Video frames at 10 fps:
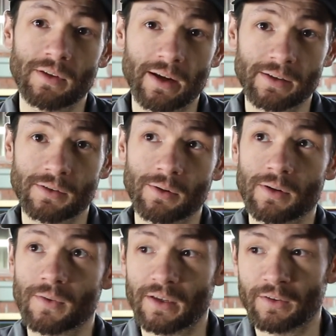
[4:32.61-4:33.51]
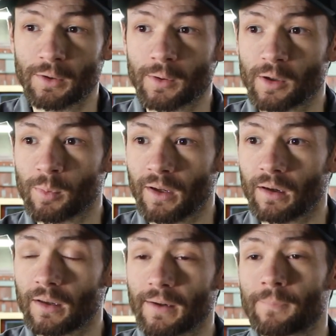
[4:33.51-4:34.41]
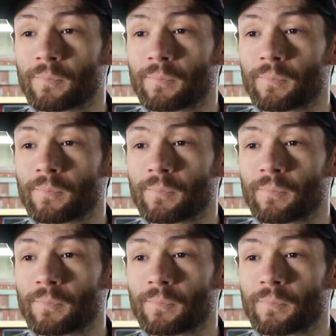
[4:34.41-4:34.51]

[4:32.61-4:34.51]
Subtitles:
the exterior, the interior paneling,